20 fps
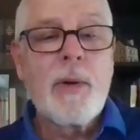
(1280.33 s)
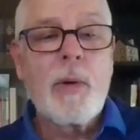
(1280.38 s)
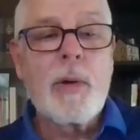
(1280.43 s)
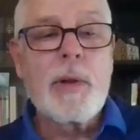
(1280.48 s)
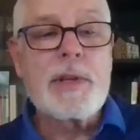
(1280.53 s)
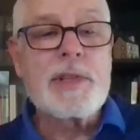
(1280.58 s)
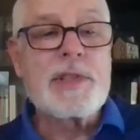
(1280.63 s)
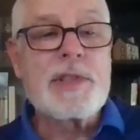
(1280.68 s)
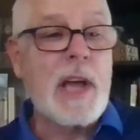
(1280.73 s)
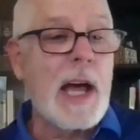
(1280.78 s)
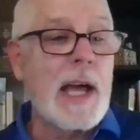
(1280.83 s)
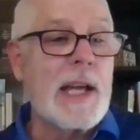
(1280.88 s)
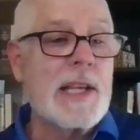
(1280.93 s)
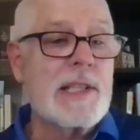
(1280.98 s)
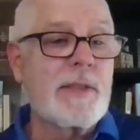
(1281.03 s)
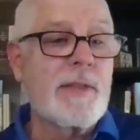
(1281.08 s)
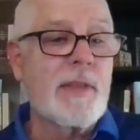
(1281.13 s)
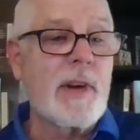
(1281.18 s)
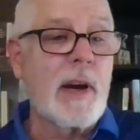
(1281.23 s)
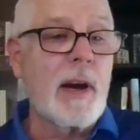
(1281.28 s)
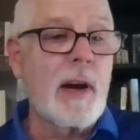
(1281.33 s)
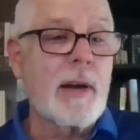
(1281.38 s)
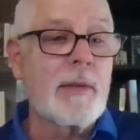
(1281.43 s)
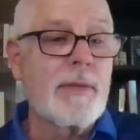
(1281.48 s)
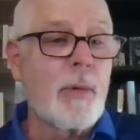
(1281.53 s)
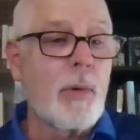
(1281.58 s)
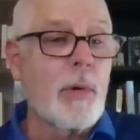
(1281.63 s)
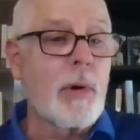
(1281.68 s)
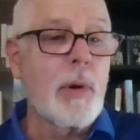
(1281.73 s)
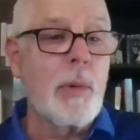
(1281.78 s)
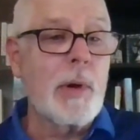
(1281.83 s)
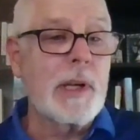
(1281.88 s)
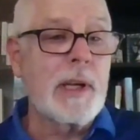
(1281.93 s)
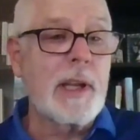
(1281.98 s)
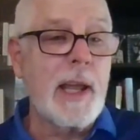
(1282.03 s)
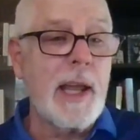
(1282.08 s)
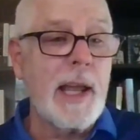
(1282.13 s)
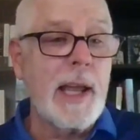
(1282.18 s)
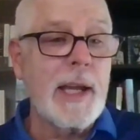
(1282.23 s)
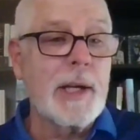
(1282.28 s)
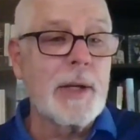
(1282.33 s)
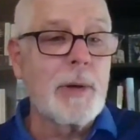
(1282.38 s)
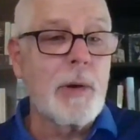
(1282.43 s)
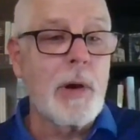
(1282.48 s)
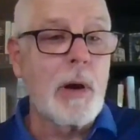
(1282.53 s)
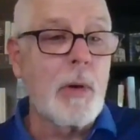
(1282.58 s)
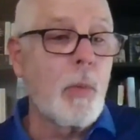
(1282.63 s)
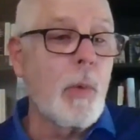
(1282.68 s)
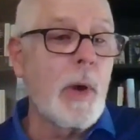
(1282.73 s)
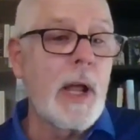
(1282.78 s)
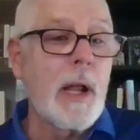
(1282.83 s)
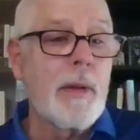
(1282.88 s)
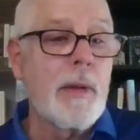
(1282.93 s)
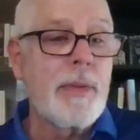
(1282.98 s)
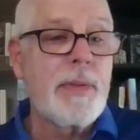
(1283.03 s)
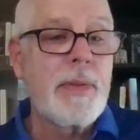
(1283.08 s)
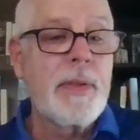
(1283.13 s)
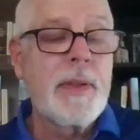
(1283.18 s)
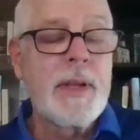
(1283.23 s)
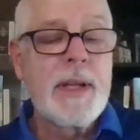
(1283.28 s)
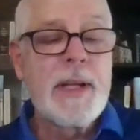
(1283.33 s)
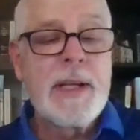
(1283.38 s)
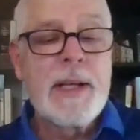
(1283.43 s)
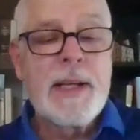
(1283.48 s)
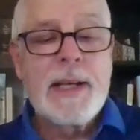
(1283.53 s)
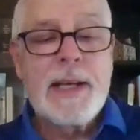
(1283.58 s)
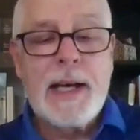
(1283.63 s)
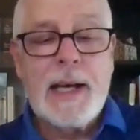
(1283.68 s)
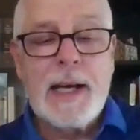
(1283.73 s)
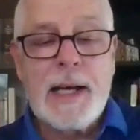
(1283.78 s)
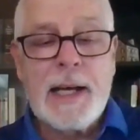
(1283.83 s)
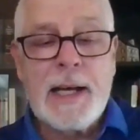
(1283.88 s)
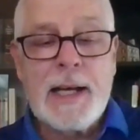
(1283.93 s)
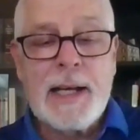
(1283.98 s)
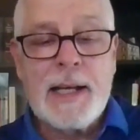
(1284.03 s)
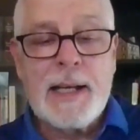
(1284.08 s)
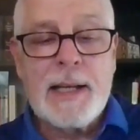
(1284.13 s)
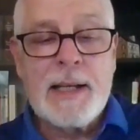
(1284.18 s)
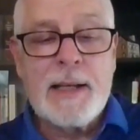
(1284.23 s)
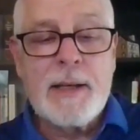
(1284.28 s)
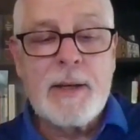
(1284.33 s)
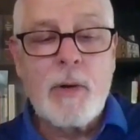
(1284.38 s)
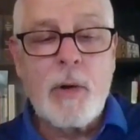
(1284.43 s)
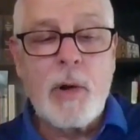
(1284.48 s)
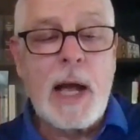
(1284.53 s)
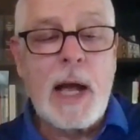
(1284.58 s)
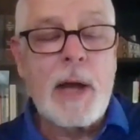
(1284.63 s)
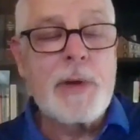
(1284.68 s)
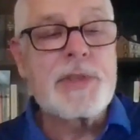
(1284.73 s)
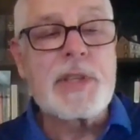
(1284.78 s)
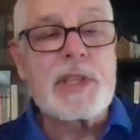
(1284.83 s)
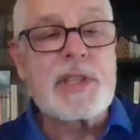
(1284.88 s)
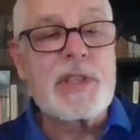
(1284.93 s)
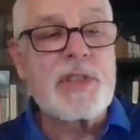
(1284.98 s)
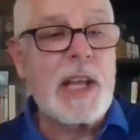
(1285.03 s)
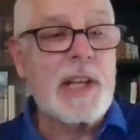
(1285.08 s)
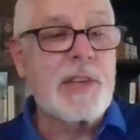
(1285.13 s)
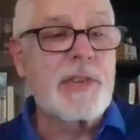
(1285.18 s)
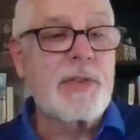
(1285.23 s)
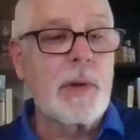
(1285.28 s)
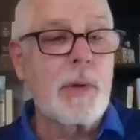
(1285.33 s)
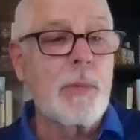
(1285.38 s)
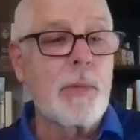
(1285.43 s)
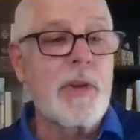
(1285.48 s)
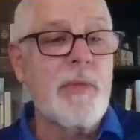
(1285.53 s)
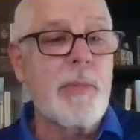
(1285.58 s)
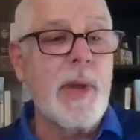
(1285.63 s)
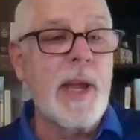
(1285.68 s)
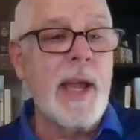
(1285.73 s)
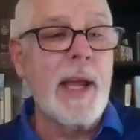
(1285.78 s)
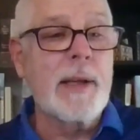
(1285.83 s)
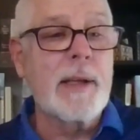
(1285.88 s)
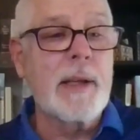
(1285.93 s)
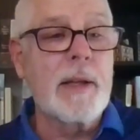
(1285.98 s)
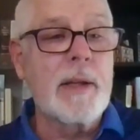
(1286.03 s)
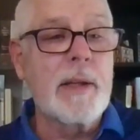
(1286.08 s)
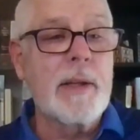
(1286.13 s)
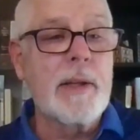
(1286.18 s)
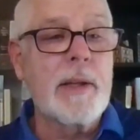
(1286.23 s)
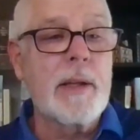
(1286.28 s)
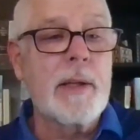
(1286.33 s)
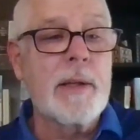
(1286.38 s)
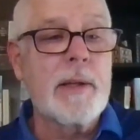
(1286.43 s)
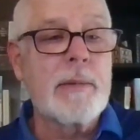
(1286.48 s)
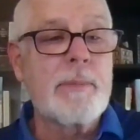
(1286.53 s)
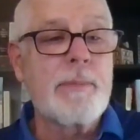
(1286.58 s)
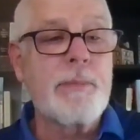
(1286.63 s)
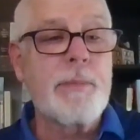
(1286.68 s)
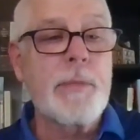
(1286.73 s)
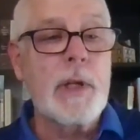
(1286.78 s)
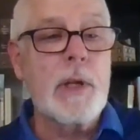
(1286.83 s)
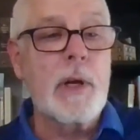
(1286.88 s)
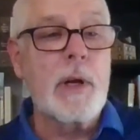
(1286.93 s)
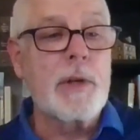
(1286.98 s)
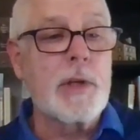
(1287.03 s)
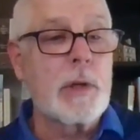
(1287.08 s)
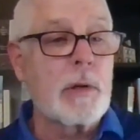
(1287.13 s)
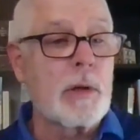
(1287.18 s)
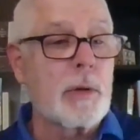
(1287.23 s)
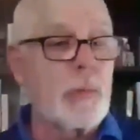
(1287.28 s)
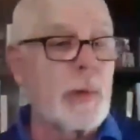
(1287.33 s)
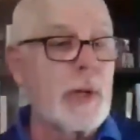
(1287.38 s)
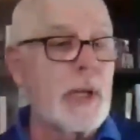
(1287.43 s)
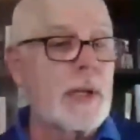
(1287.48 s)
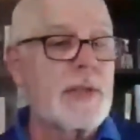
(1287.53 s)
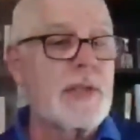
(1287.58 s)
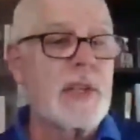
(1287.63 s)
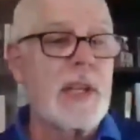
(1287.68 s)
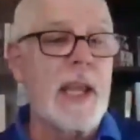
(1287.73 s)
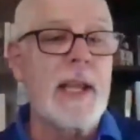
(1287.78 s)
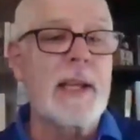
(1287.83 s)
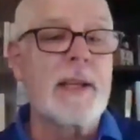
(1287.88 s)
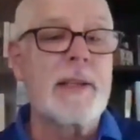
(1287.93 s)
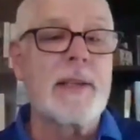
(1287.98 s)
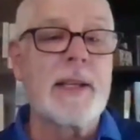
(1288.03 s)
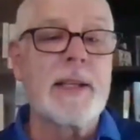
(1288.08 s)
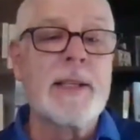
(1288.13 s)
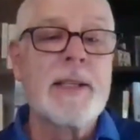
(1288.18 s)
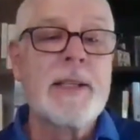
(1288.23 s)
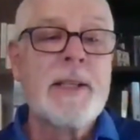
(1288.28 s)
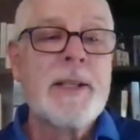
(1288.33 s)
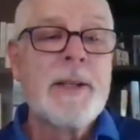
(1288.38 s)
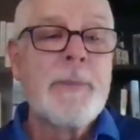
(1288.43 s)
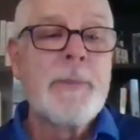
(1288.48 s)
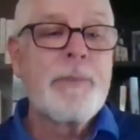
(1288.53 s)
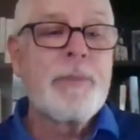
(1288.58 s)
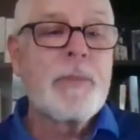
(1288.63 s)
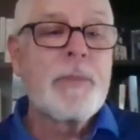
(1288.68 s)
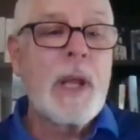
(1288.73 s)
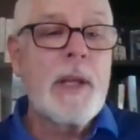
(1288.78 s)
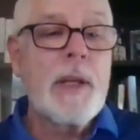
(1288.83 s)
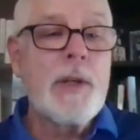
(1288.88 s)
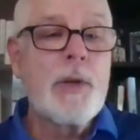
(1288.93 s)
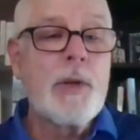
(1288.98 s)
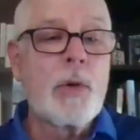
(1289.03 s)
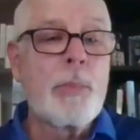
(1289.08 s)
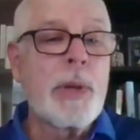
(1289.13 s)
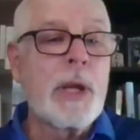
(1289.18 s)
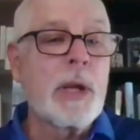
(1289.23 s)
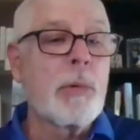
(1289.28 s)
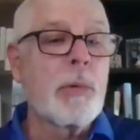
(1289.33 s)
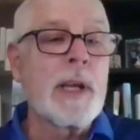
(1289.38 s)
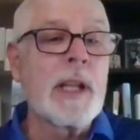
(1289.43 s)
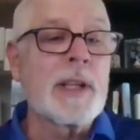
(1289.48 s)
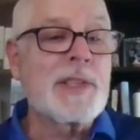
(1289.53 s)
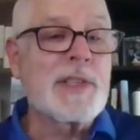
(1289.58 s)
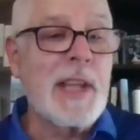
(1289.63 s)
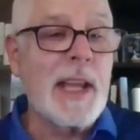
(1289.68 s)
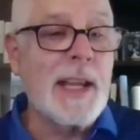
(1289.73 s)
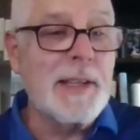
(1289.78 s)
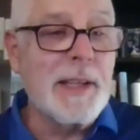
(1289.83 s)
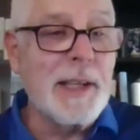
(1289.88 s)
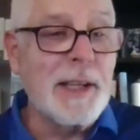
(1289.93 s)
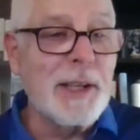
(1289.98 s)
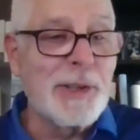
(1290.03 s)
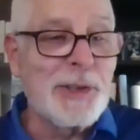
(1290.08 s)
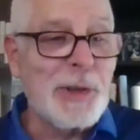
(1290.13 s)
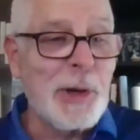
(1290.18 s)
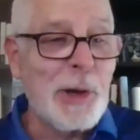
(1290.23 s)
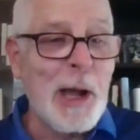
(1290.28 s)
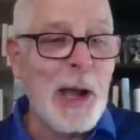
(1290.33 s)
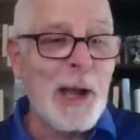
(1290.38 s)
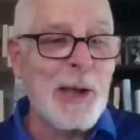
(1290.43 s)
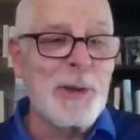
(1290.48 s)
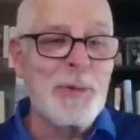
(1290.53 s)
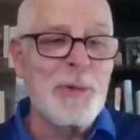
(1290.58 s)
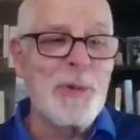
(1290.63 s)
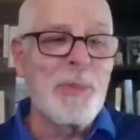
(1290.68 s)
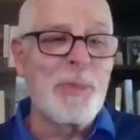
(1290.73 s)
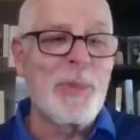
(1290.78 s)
or the size of our 401k or our wealth or how successful we've been. You're in real estate. Your big real estate deals are not going to